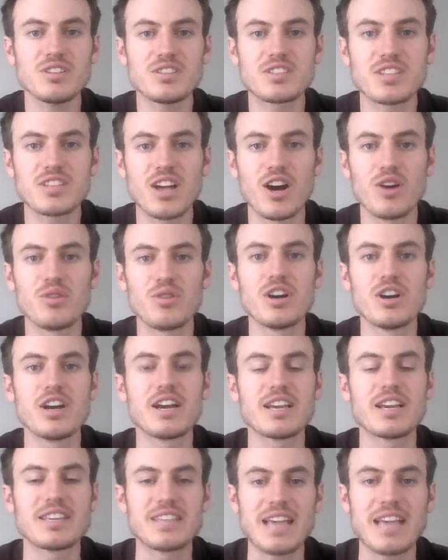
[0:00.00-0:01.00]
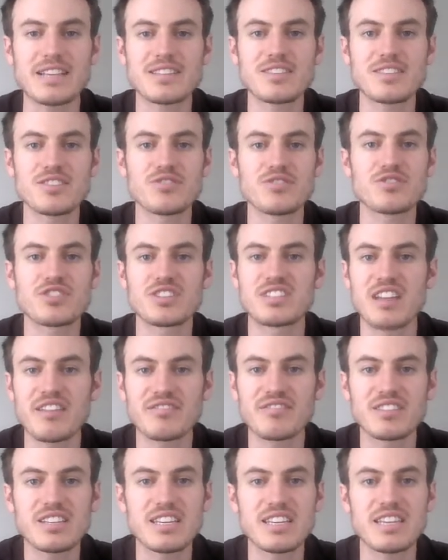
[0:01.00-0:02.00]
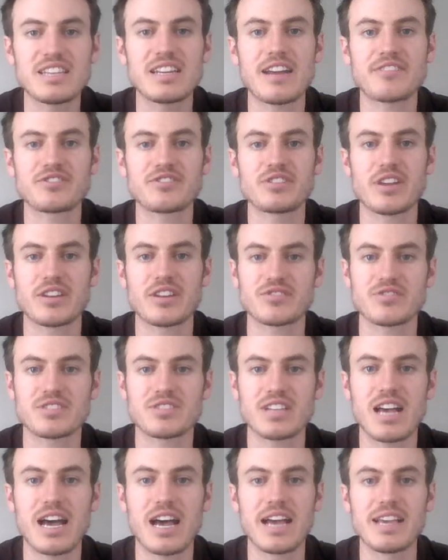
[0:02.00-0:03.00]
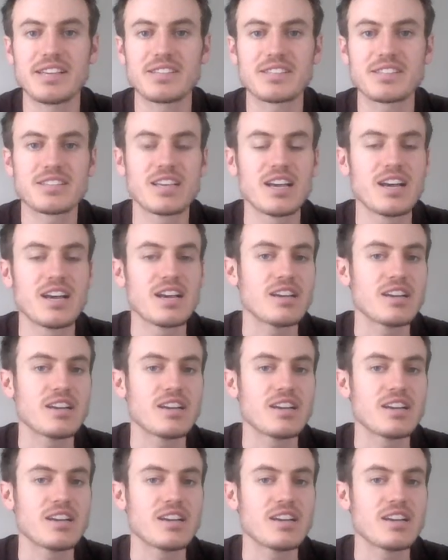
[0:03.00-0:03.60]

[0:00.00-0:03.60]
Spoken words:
So, yes, you should definitely eat after you exercise.